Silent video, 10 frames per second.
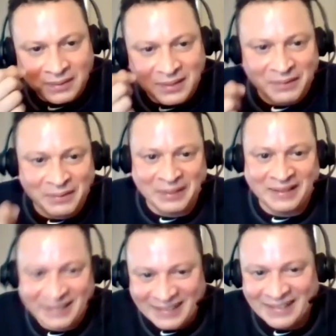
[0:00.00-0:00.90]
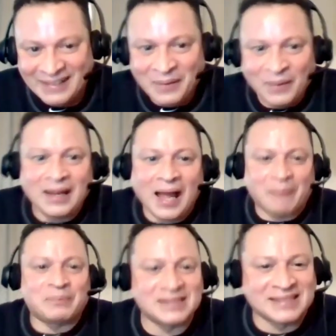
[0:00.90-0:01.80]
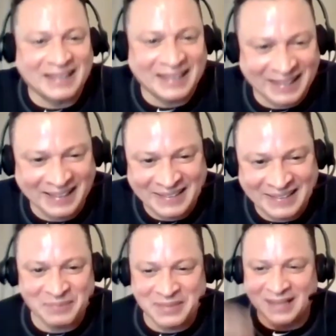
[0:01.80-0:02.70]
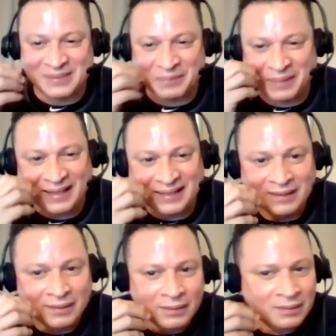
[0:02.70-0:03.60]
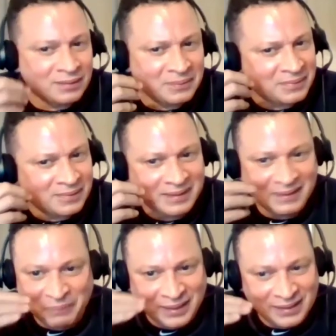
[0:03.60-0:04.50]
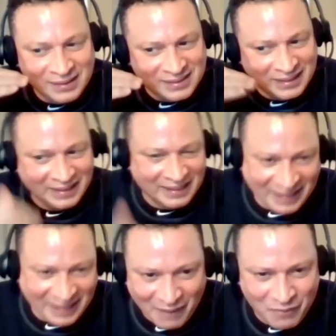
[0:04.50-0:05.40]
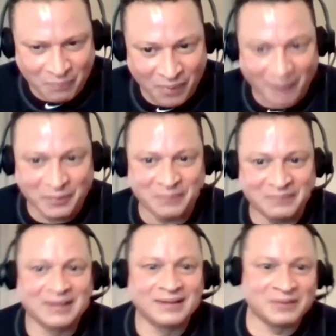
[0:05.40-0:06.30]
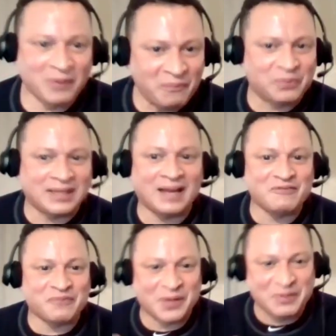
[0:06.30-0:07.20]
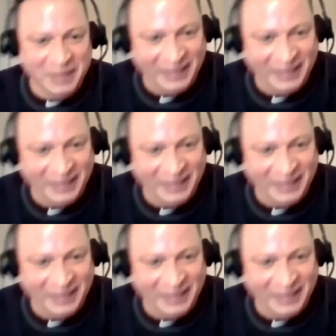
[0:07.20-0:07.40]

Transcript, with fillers: Okay, it happens. and sometimes I'm like, uh, please. I have a problem. Don't put that in front of me.